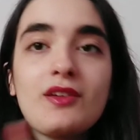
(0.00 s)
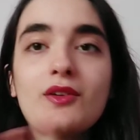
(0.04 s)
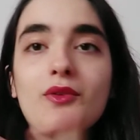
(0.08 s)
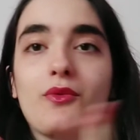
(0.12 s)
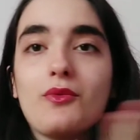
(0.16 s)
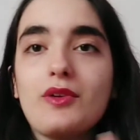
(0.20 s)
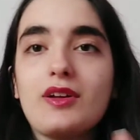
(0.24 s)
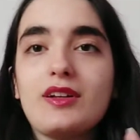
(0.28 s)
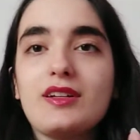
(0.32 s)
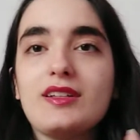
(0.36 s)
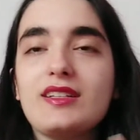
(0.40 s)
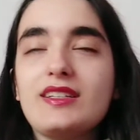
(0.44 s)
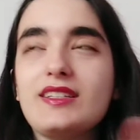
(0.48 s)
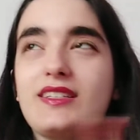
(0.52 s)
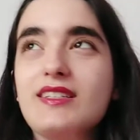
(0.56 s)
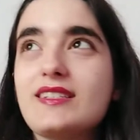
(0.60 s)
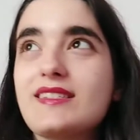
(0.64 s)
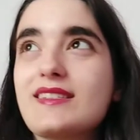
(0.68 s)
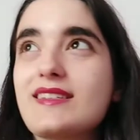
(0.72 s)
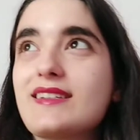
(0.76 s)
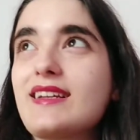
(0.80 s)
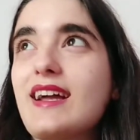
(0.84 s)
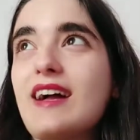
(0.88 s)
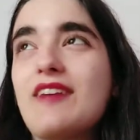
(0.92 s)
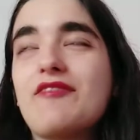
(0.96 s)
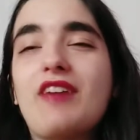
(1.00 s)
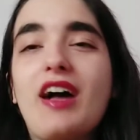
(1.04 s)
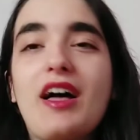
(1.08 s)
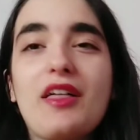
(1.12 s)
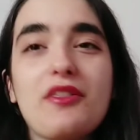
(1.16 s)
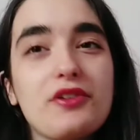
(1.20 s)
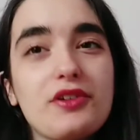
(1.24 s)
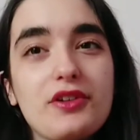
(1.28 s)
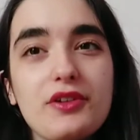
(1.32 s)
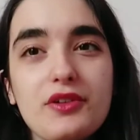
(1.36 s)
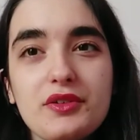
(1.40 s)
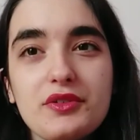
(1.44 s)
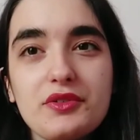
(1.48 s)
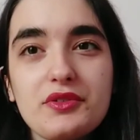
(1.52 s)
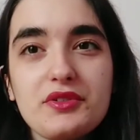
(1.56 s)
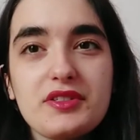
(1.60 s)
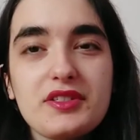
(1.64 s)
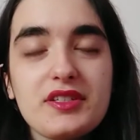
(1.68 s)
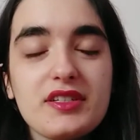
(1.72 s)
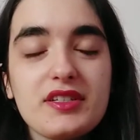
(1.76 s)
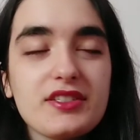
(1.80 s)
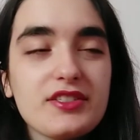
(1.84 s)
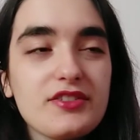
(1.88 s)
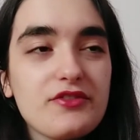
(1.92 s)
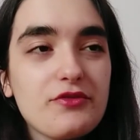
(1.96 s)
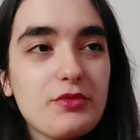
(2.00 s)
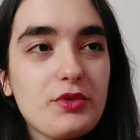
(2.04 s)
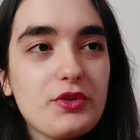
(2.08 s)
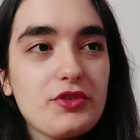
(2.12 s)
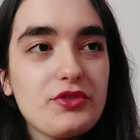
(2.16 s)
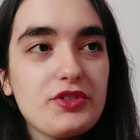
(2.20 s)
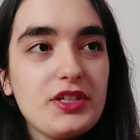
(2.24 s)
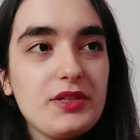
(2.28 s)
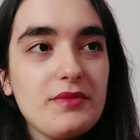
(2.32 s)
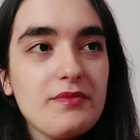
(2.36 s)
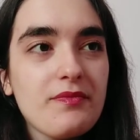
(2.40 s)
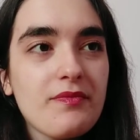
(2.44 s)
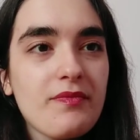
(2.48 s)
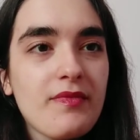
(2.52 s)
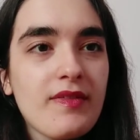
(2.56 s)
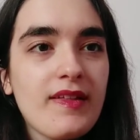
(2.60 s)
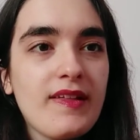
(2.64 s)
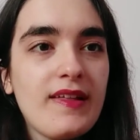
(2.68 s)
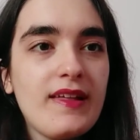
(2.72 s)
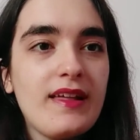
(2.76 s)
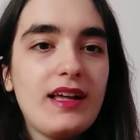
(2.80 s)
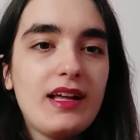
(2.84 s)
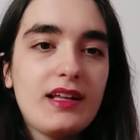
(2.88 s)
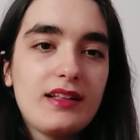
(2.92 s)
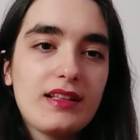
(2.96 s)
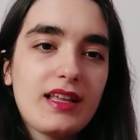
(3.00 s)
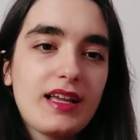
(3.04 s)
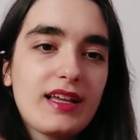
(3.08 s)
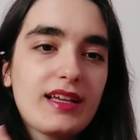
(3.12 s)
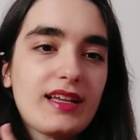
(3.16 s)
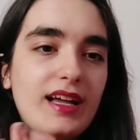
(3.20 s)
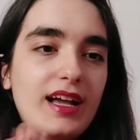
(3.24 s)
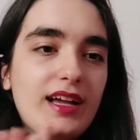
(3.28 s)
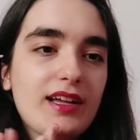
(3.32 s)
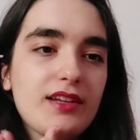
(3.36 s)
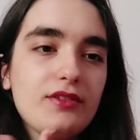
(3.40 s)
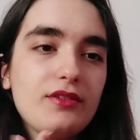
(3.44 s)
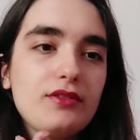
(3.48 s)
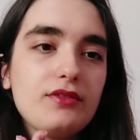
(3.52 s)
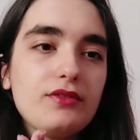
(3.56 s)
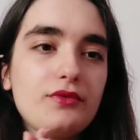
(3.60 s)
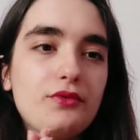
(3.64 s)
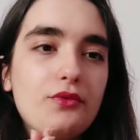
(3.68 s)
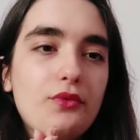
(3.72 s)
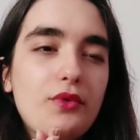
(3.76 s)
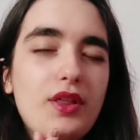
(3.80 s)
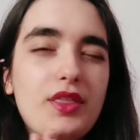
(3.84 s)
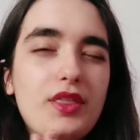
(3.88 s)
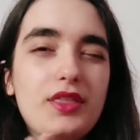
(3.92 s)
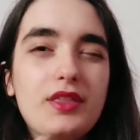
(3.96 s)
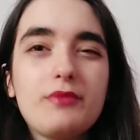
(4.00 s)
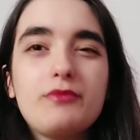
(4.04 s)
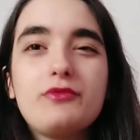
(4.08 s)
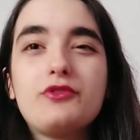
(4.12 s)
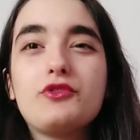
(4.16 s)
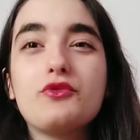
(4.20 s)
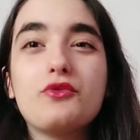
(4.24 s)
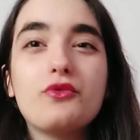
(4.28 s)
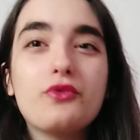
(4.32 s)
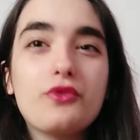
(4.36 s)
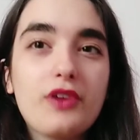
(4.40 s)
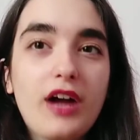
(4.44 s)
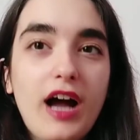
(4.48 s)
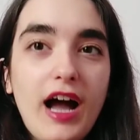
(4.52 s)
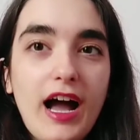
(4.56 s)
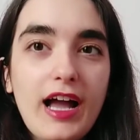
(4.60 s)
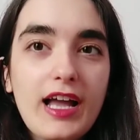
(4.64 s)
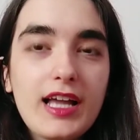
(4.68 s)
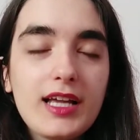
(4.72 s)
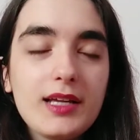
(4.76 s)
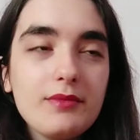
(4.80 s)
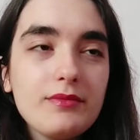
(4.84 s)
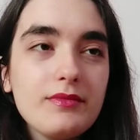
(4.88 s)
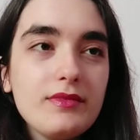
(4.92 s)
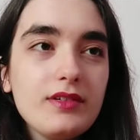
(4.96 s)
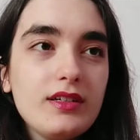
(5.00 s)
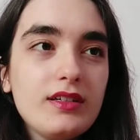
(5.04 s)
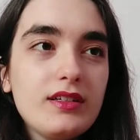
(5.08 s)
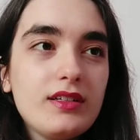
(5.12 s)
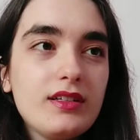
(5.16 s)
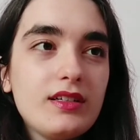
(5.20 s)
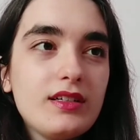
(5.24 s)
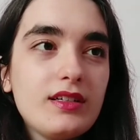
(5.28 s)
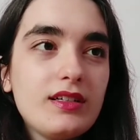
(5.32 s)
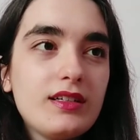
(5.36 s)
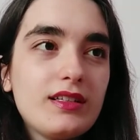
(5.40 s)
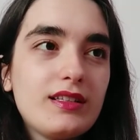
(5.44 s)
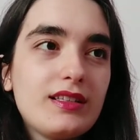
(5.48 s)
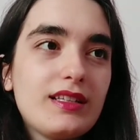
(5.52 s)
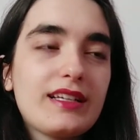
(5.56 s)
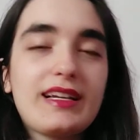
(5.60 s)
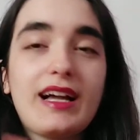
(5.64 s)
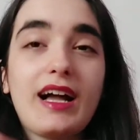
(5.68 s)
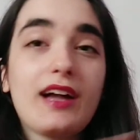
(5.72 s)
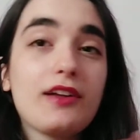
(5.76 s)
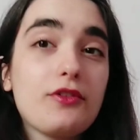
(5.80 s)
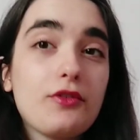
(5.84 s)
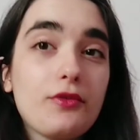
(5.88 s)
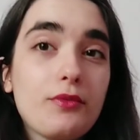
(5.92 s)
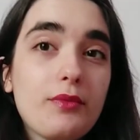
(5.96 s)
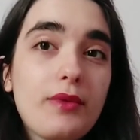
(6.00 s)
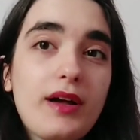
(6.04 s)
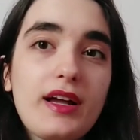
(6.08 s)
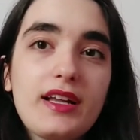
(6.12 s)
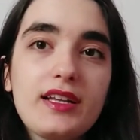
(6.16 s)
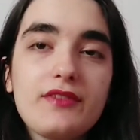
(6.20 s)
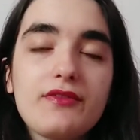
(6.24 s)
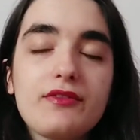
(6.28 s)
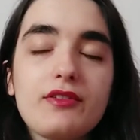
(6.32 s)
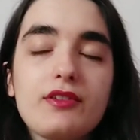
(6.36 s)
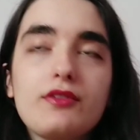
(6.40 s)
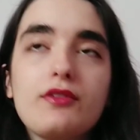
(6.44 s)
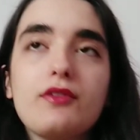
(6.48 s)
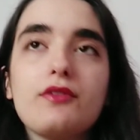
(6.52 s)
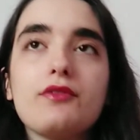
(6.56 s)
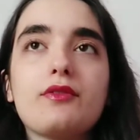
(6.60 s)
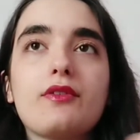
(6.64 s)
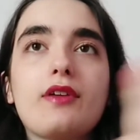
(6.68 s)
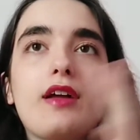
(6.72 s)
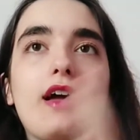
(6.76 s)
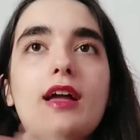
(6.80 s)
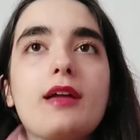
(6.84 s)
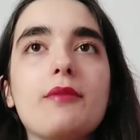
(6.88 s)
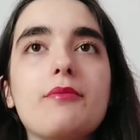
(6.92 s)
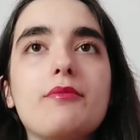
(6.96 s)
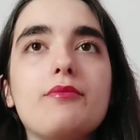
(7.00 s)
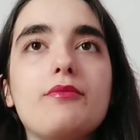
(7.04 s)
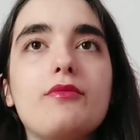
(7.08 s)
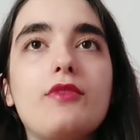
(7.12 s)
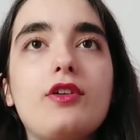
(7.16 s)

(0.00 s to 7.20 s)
when it doesn't have other characteristics of poetry. Like, I don't want them to rhyme. Like, I don't mind if they don't rhyme.